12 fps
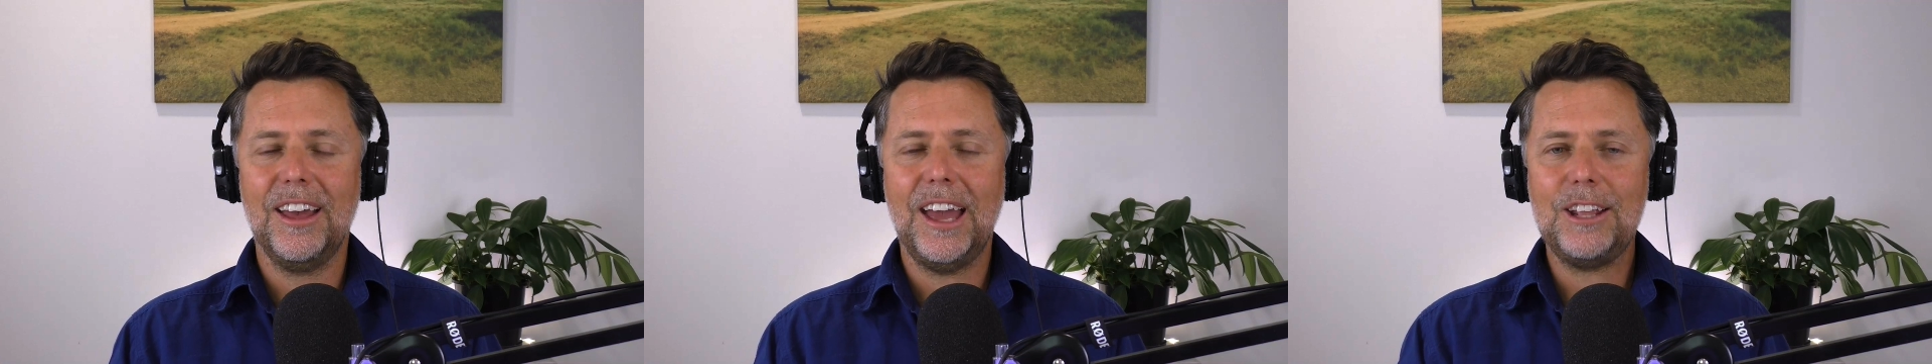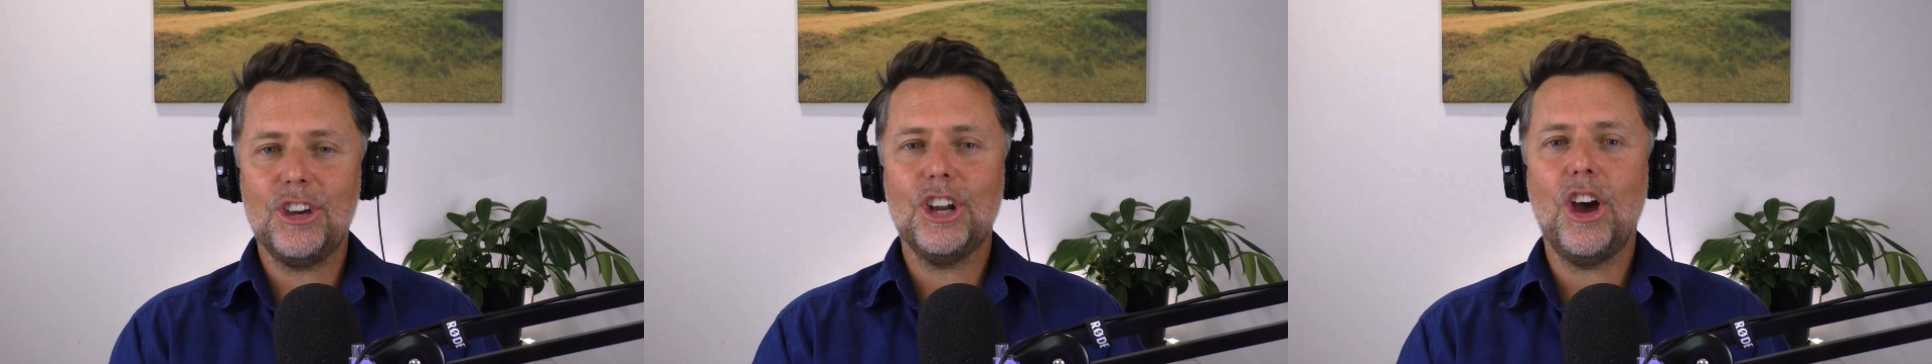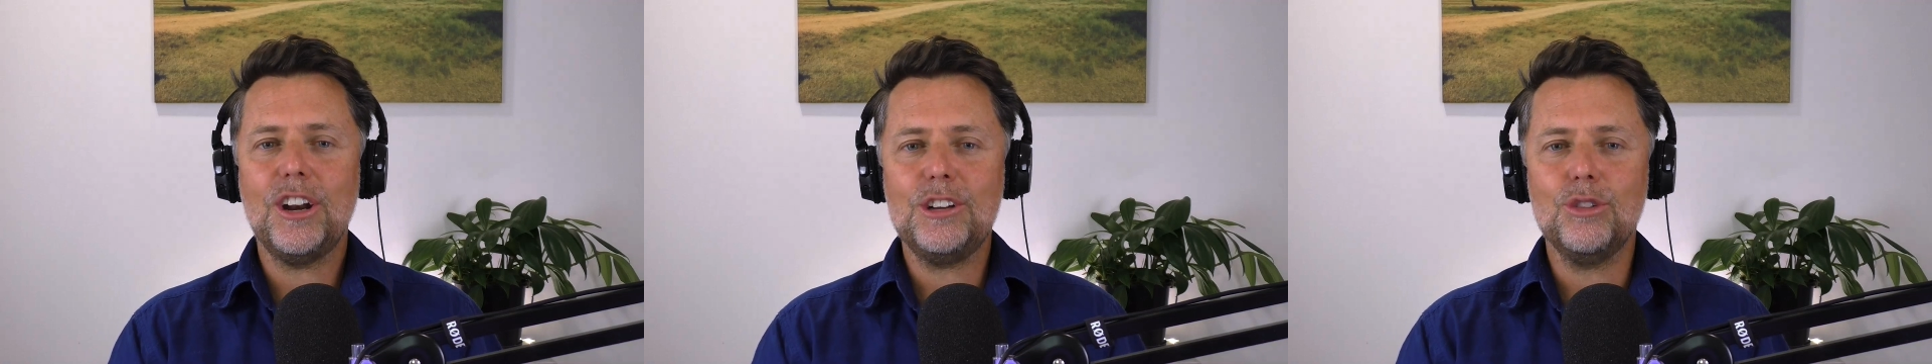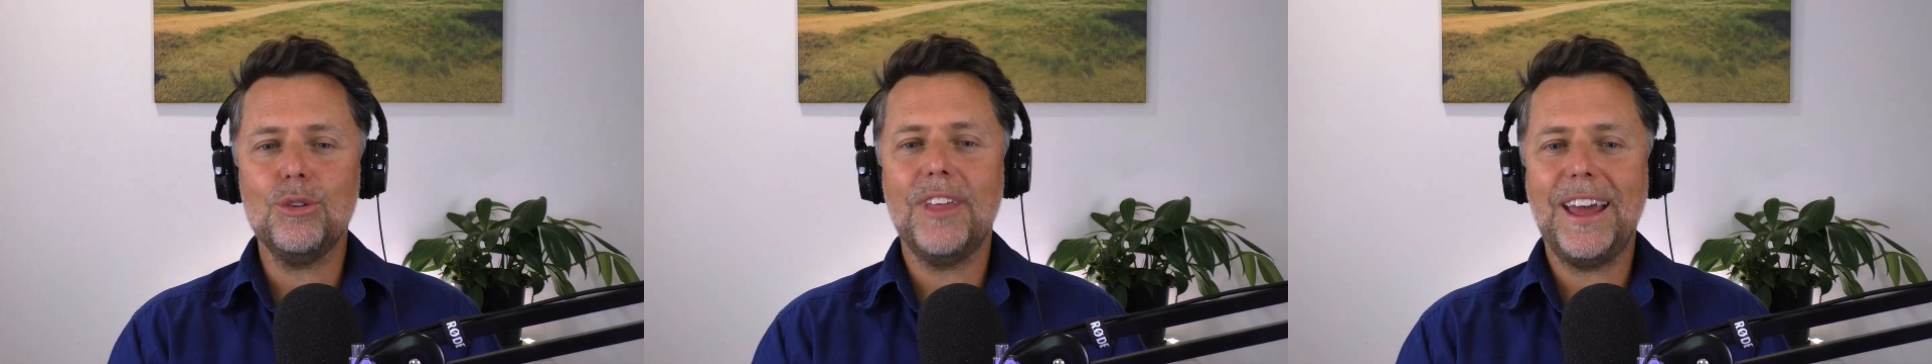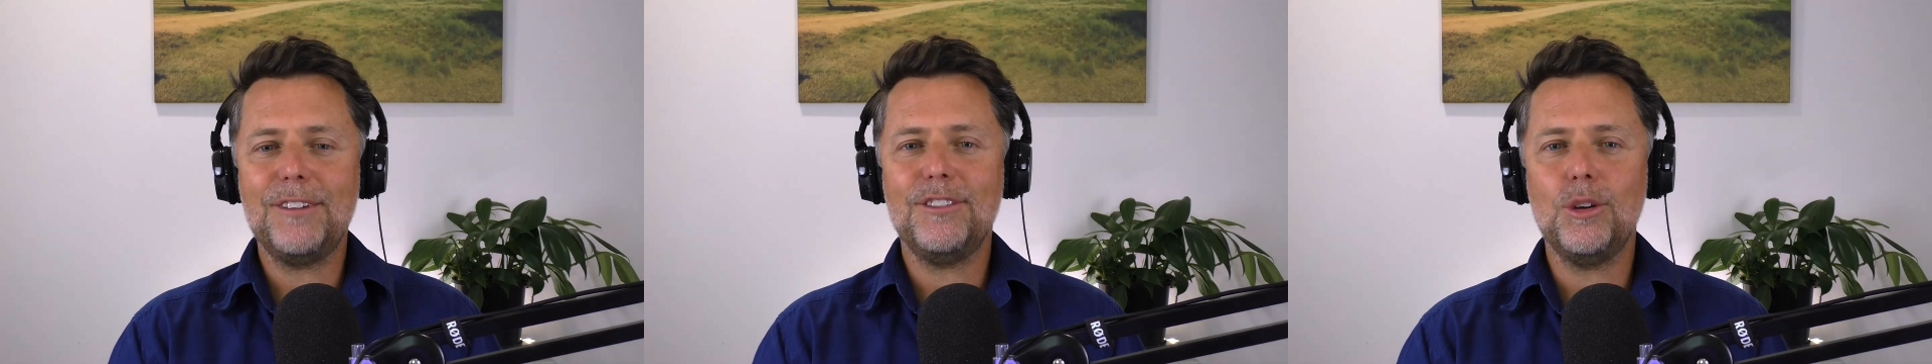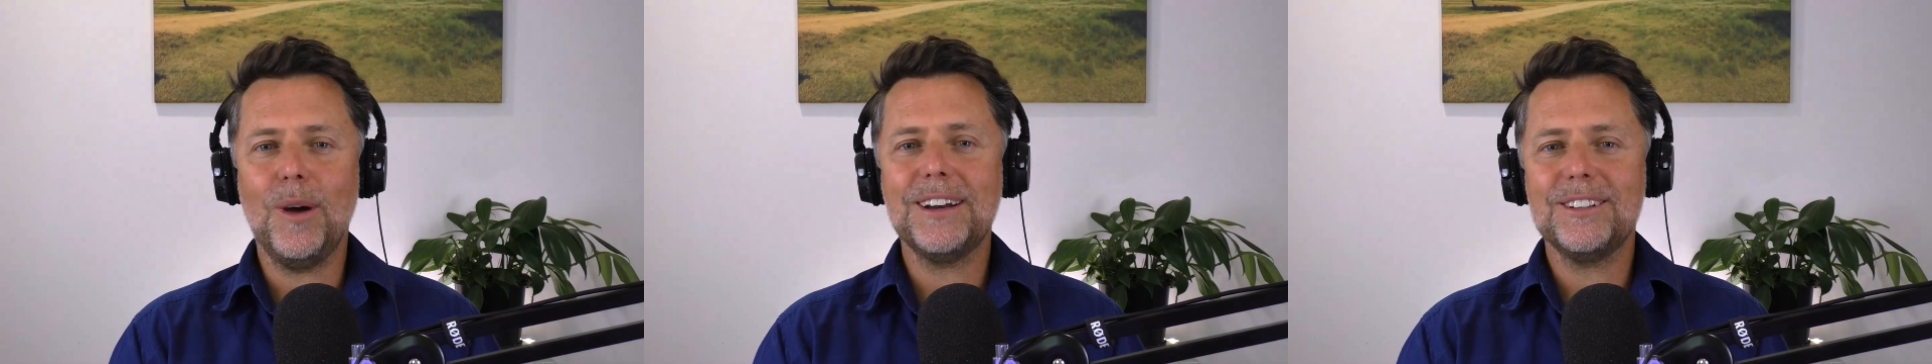And you can only do that if
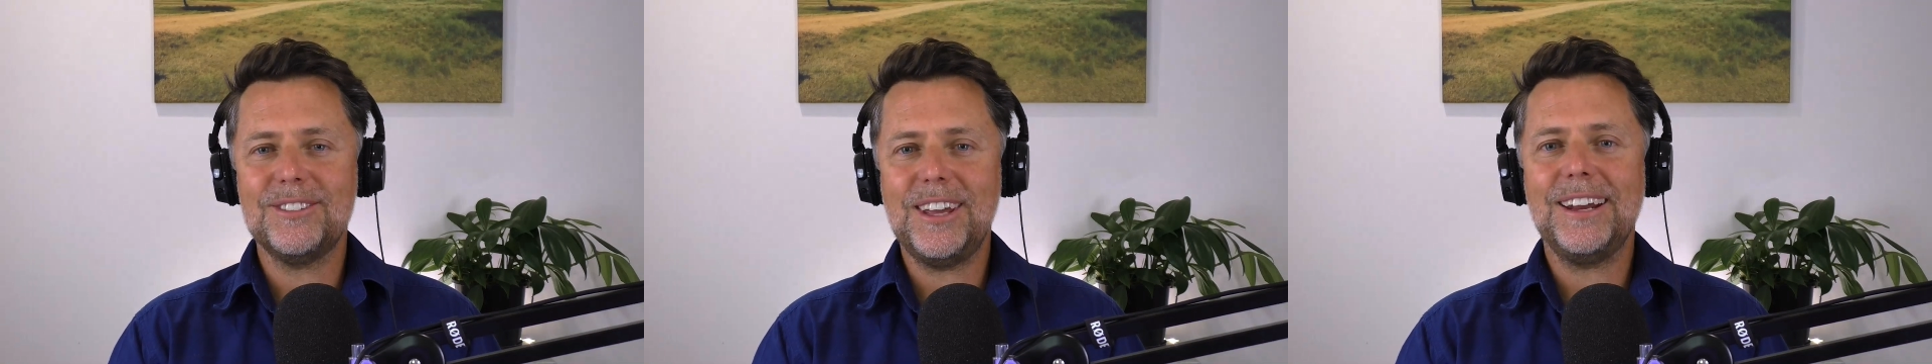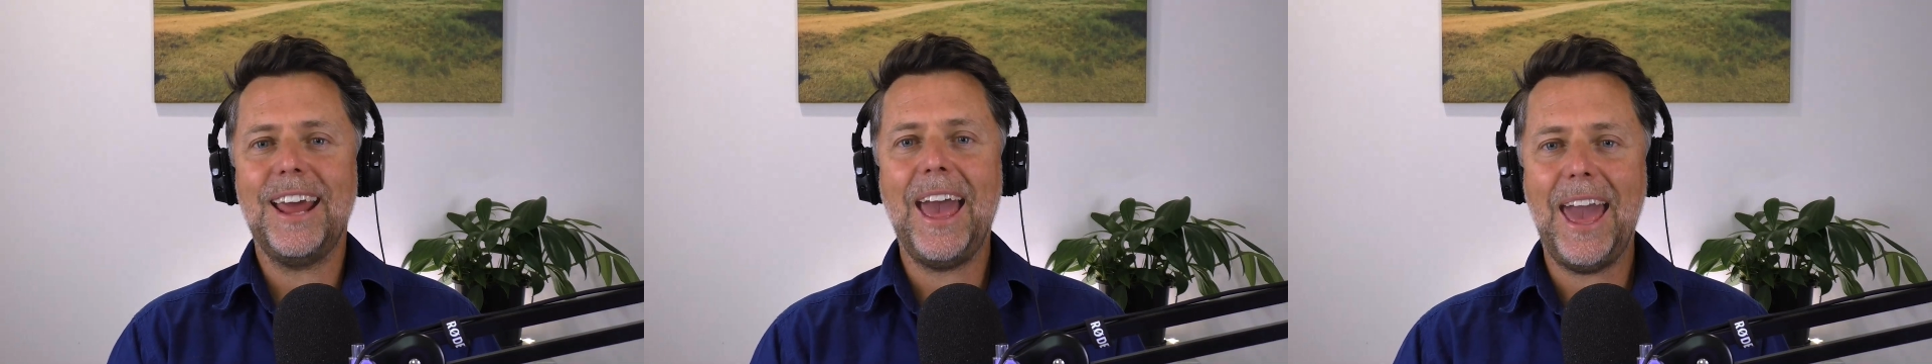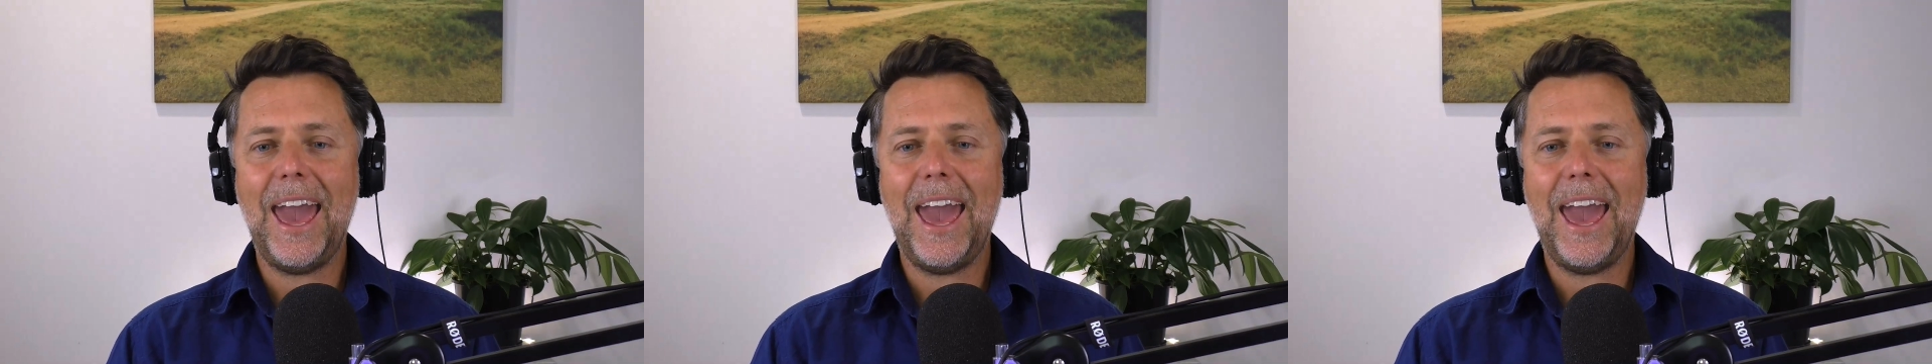you understand